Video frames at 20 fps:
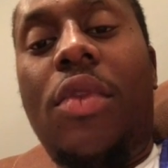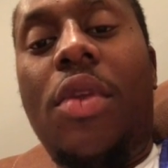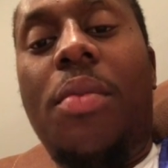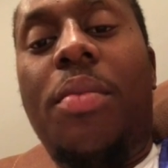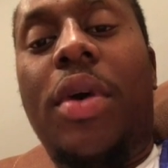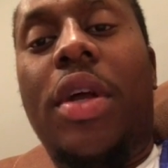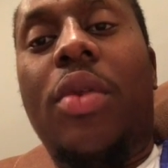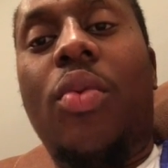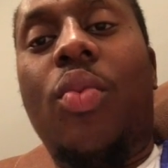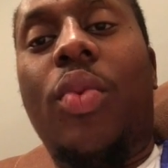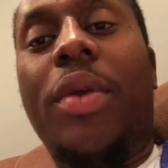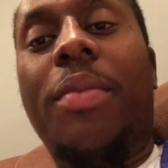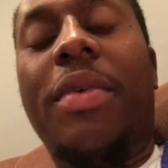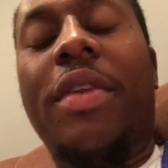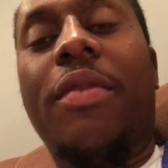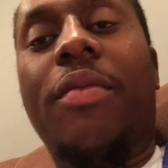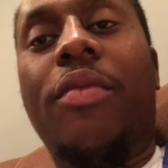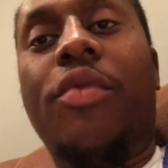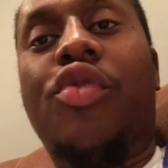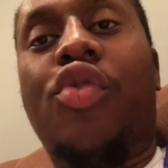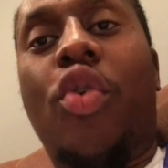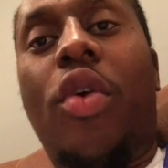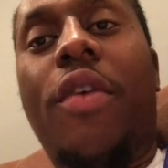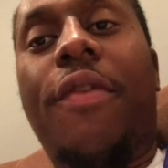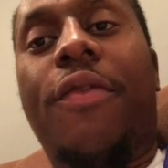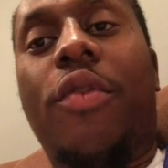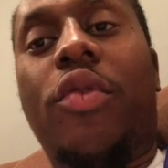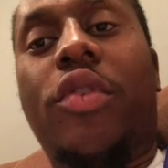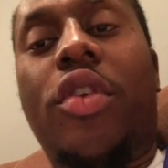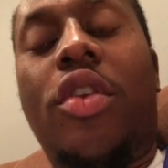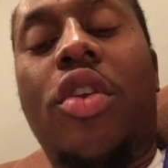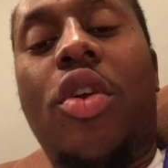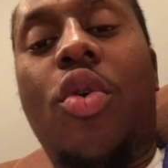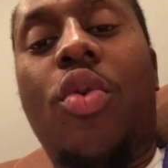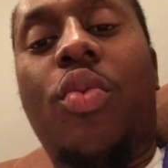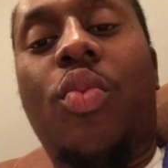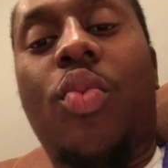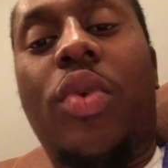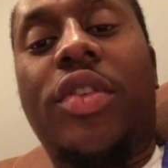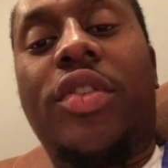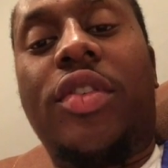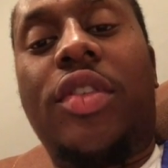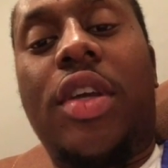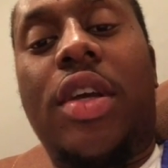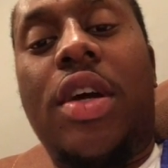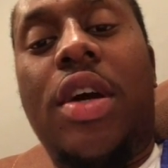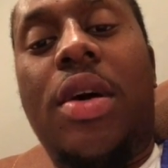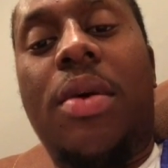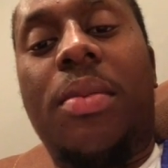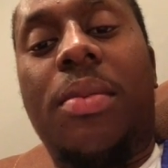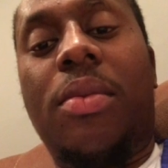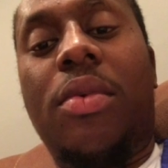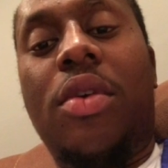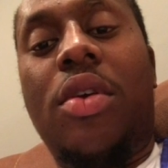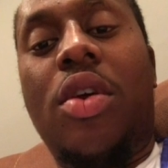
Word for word: But we've been joyful to know what's to come.